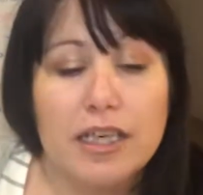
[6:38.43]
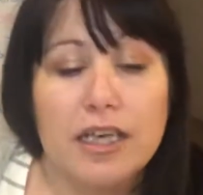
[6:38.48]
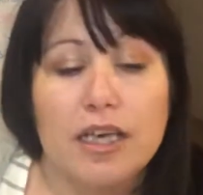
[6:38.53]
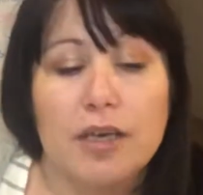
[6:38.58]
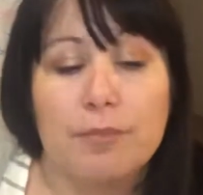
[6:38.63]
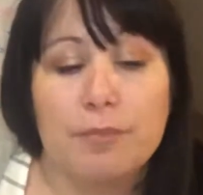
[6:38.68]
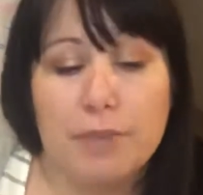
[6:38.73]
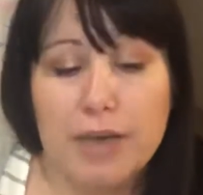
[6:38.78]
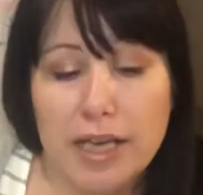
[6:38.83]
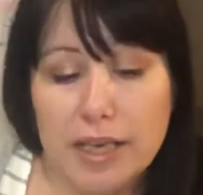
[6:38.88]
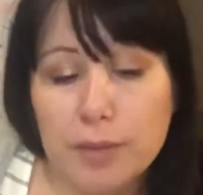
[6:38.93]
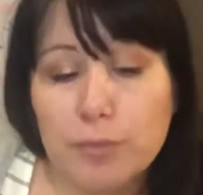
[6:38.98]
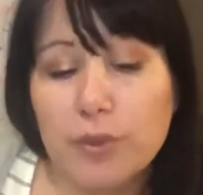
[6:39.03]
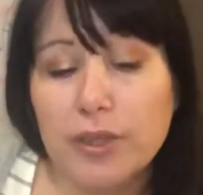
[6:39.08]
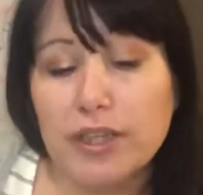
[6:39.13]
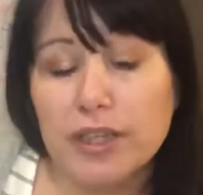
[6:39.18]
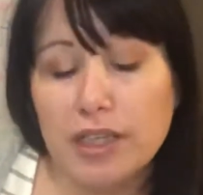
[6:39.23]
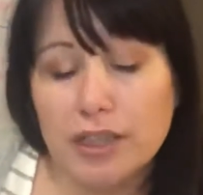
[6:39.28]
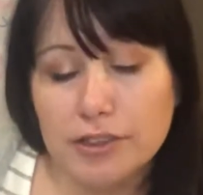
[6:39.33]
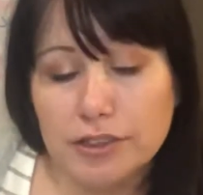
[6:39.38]
Madame
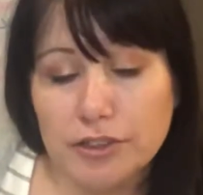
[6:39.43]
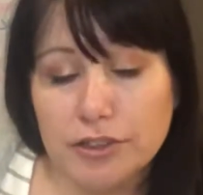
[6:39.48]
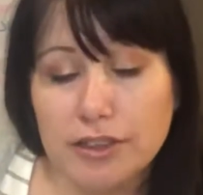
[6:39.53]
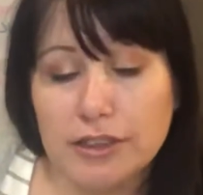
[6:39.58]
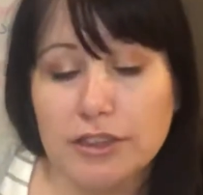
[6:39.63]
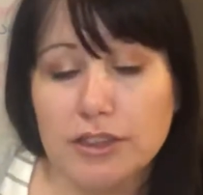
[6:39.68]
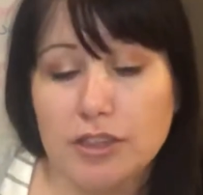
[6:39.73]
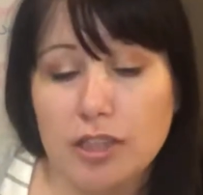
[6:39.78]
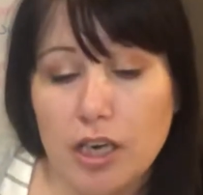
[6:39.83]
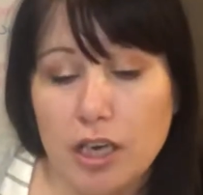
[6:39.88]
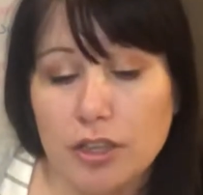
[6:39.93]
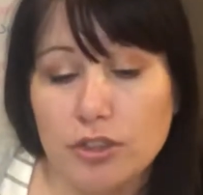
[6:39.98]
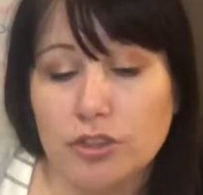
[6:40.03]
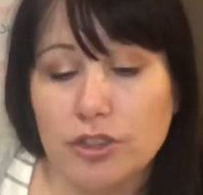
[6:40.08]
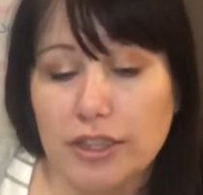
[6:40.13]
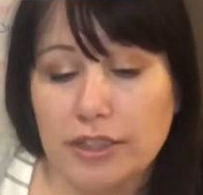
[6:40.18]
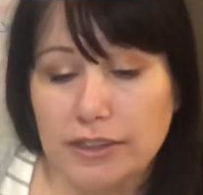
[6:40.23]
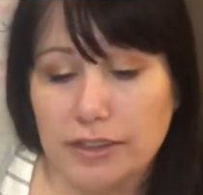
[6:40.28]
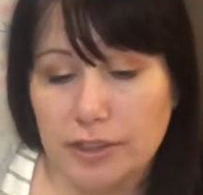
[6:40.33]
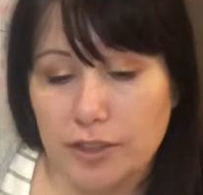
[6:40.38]
Rhinoceros saw a
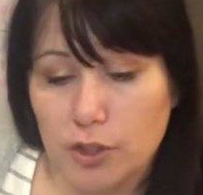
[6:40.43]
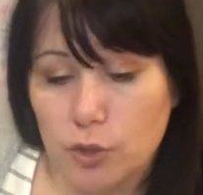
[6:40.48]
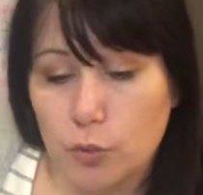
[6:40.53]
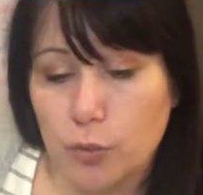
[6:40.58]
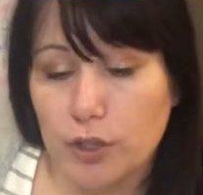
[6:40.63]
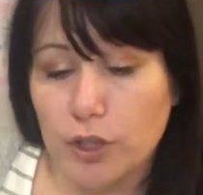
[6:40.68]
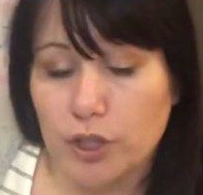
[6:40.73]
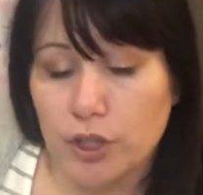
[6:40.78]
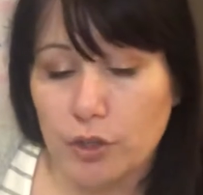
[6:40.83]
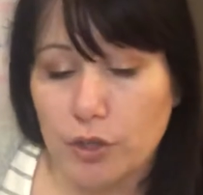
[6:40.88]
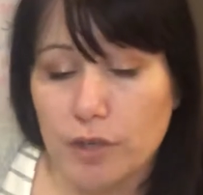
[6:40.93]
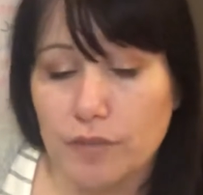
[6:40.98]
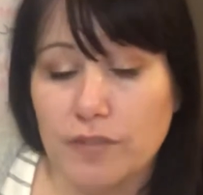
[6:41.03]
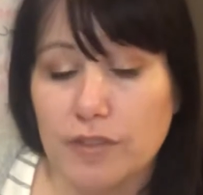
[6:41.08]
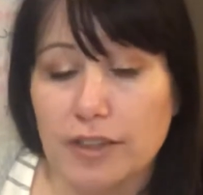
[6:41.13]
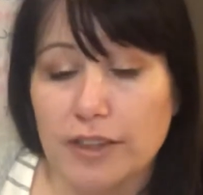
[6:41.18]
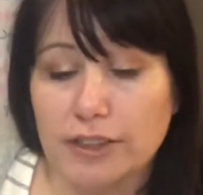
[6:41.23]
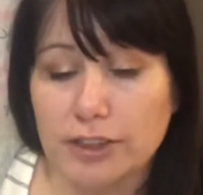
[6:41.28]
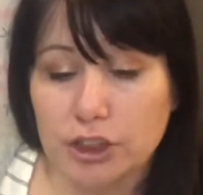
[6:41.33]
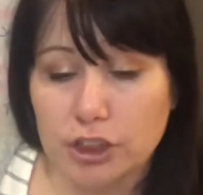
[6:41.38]
dress in the window of
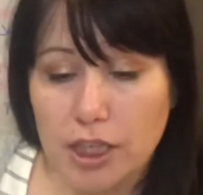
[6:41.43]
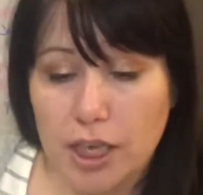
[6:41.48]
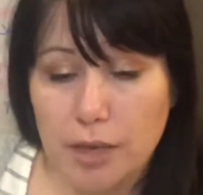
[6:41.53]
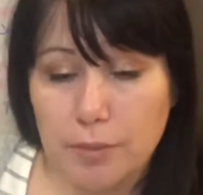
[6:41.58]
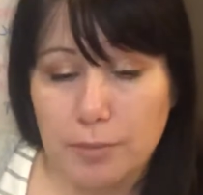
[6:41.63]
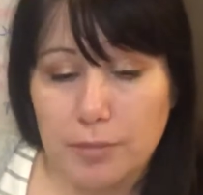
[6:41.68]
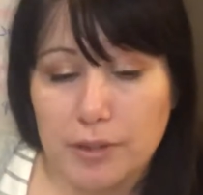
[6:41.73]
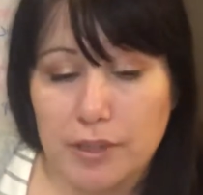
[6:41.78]
the shop.